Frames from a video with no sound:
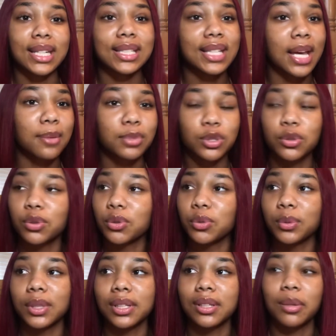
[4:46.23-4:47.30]
same school
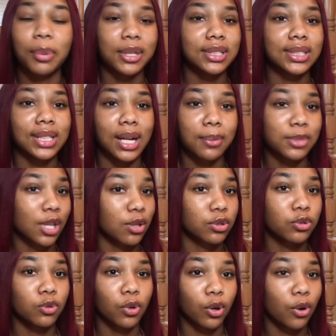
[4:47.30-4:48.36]
with the person I'm talking
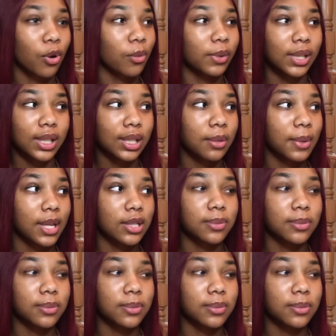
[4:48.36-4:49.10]
to or going with anyways,